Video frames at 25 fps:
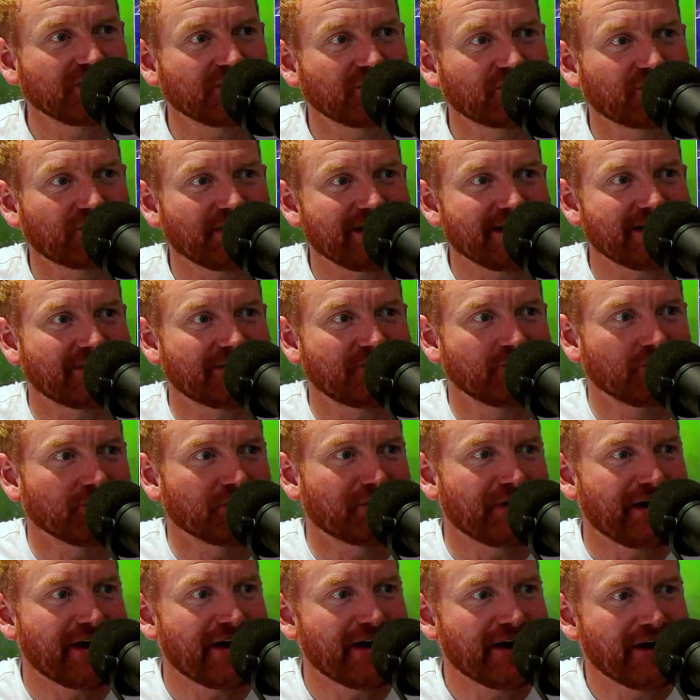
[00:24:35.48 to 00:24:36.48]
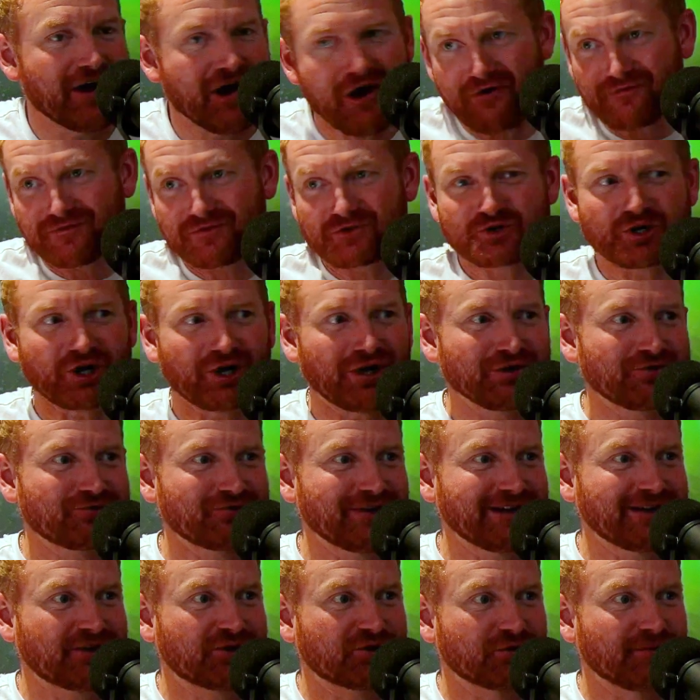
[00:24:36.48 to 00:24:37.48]
we'll see another overshotted
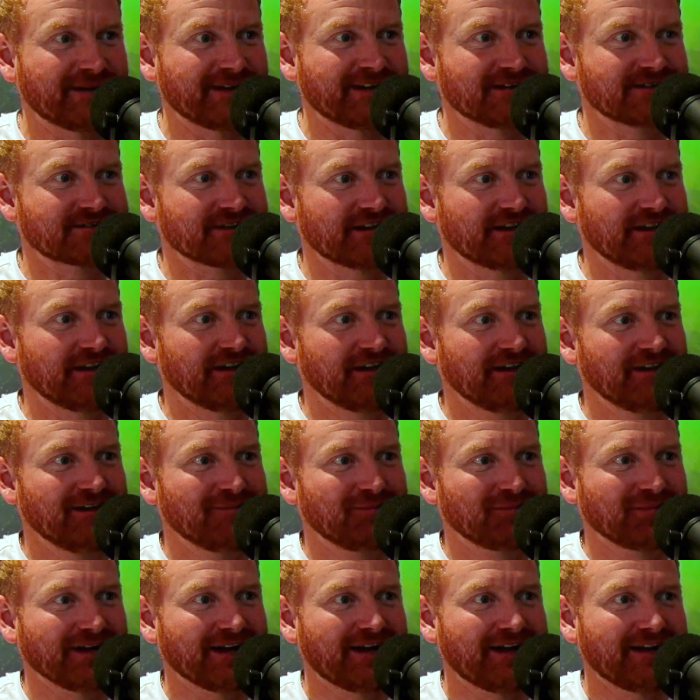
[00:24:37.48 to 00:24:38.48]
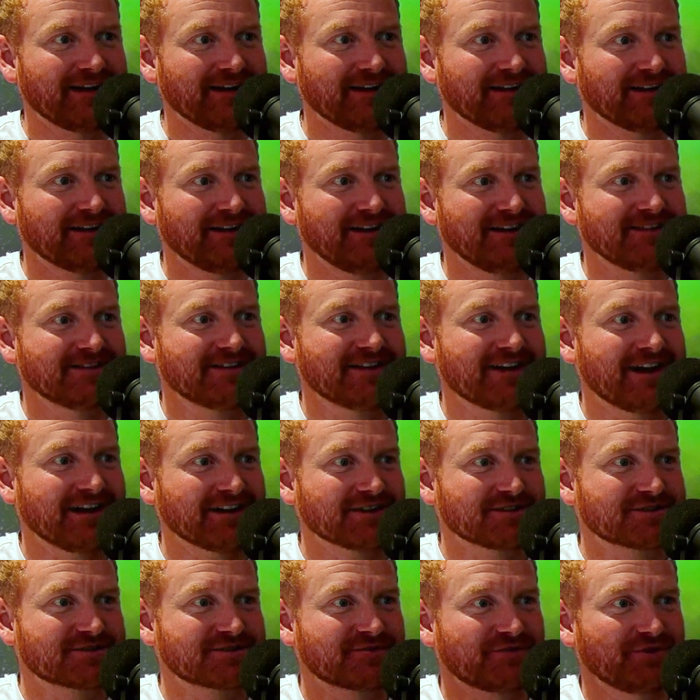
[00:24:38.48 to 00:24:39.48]
rig come into play in the
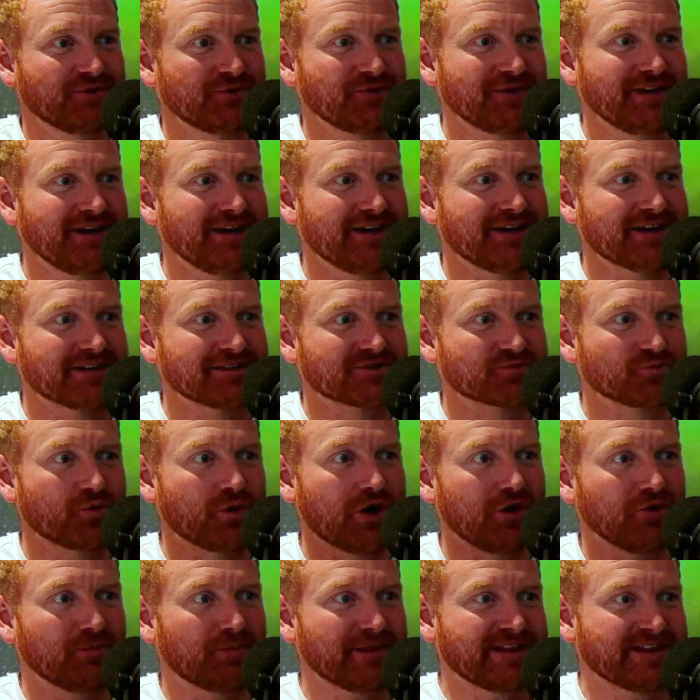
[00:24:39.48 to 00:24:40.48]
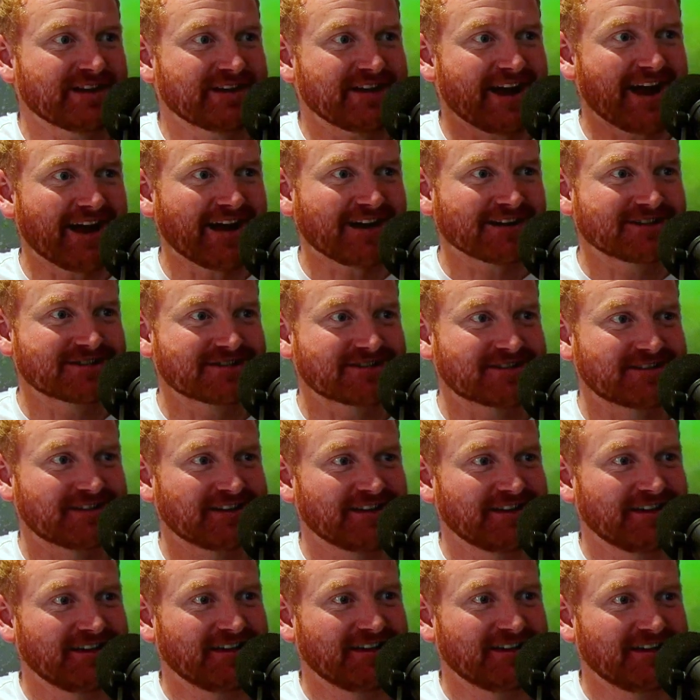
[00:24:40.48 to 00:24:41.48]
next few years? What'll be the next
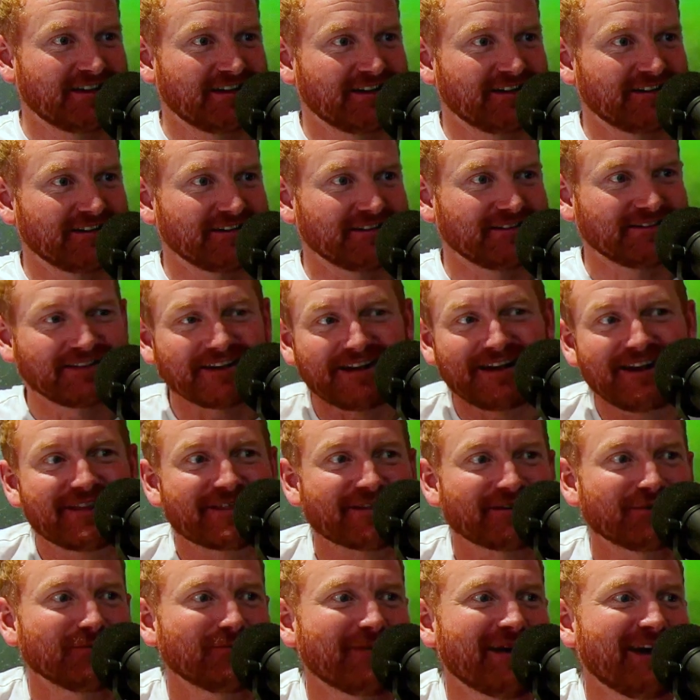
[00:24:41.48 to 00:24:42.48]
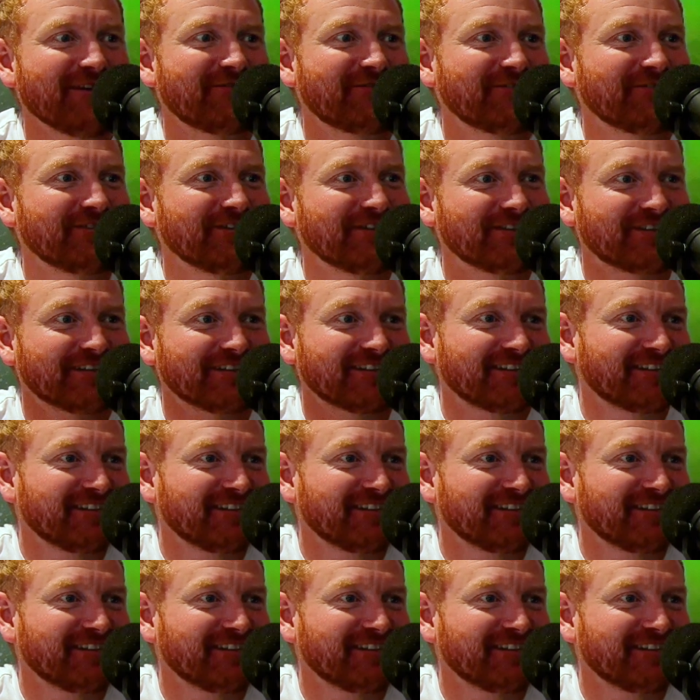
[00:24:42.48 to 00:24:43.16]
lethal method?